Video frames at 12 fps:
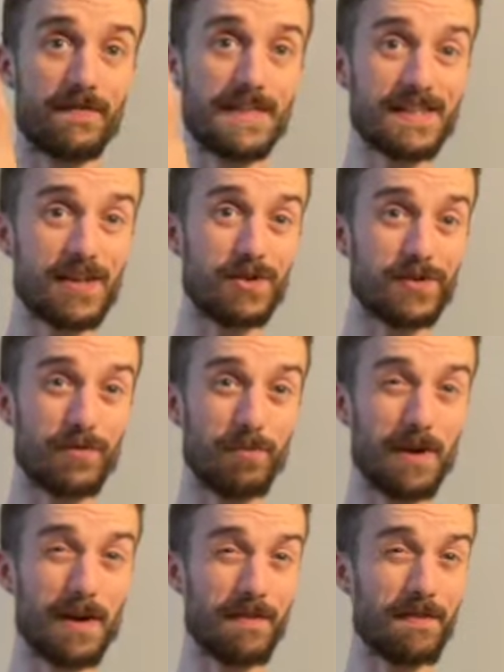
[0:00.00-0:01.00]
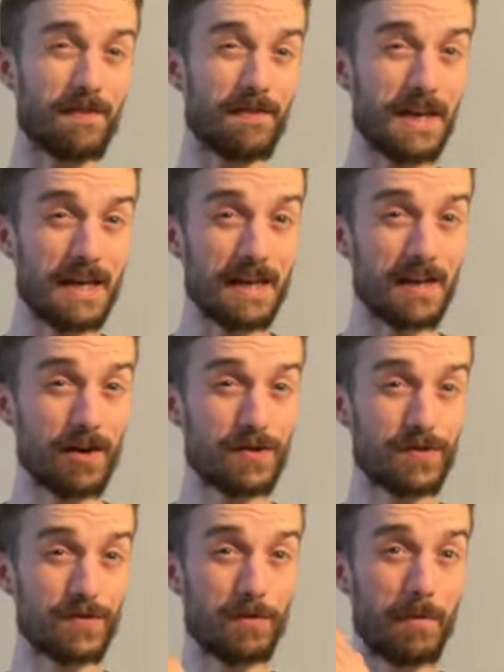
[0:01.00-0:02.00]
This goes from, I think it
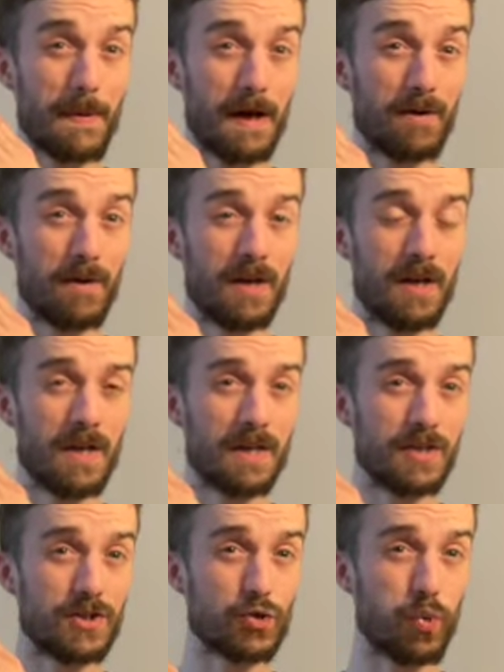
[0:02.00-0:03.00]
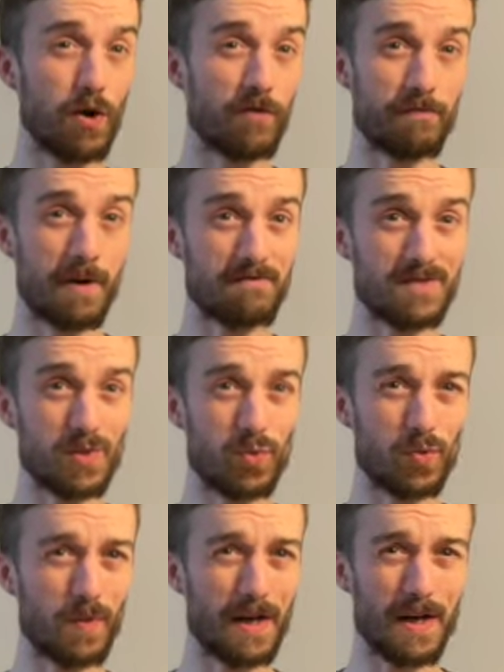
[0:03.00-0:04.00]
goes from about 12 months all
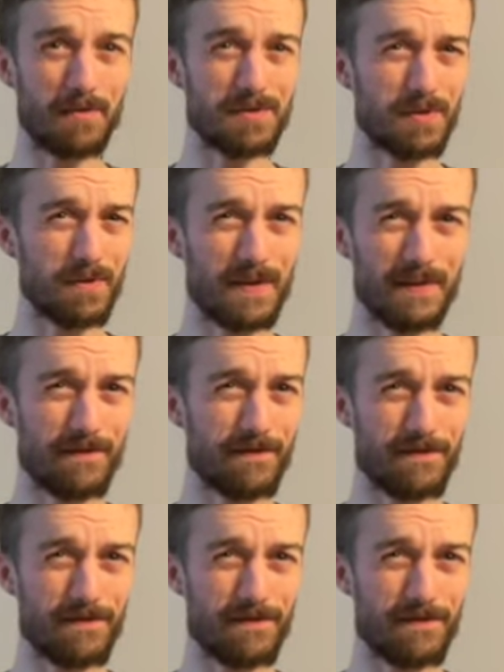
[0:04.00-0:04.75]
the way up to, I think,